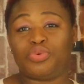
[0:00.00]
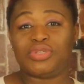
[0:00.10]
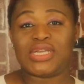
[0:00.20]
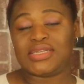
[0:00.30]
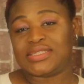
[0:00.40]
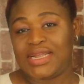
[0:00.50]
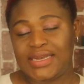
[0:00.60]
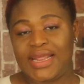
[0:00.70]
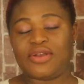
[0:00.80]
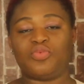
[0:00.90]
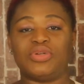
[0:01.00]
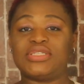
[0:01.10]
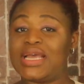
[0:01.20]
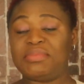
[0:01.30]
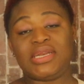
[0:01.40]
protect their dead
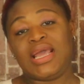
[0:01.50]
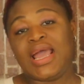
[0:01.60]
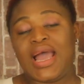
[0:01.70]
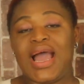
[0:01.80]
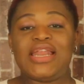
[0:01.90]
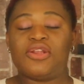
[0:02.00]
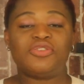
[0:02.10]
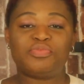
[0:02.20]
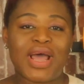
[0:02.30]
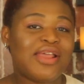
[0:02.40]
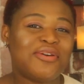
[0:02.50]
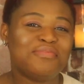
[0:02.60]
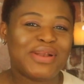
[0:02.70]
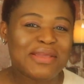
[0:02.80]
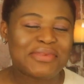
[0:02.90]
ones. I mean, I
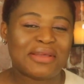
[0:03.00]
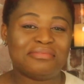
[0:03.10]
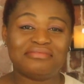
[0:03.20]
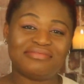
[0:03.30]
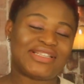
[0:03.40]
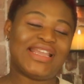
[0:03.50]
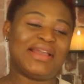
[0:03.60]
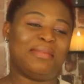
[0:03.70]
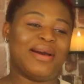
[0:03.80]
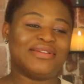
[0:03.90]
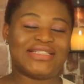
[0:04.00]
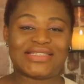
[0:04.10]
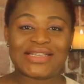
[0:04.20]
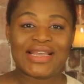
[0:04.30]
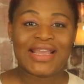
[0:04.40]
don't blame them. Think about
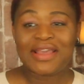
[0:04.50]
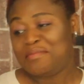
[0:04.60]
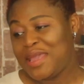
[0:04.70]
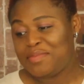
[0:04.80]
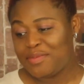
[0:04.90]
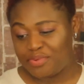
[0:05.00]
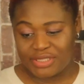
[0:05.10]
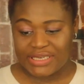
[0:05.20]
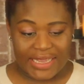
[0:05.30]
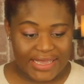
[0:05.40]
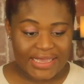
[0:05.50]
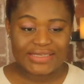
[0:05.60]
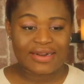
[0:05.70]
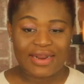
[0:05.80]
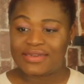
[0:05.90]
it. Maybe putting a
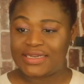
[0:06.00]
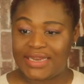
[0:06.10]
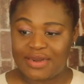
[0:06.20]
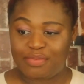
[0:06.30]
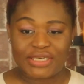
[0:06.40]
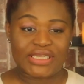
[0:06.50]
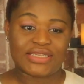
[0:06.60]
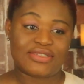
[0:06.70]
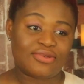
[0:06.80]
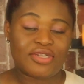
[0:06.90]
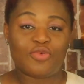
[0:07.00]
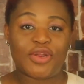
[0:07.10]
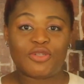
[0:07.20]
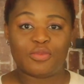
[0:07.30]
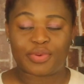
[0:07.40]
gate around the dead body is the only
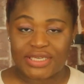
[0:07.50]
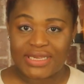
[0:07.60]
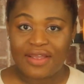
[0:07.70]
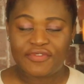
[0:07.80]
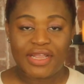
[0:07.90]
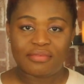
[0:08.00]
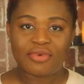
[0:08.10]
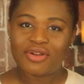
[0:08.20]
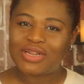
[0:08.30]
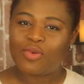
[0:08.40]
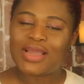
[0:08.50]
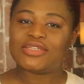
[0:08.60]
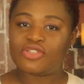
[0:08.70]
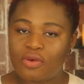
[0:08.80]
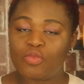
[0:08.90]
way to preserve them.
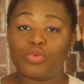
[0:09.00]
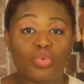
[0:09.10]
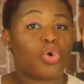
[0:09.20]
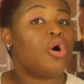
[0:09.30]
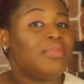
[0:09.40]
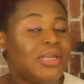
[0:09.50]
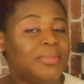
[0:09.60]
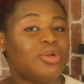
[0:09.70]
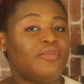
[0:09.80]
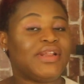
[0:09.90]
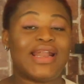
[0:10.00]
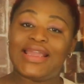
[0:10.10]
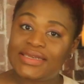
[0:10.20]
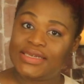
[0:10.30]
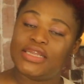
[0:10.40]
Otherwise, someone will come in the middle of the
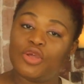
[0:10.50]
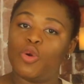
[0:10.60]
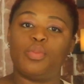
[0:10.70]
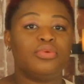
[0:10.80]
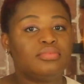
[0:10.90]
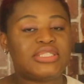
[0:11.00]
night, pick it open,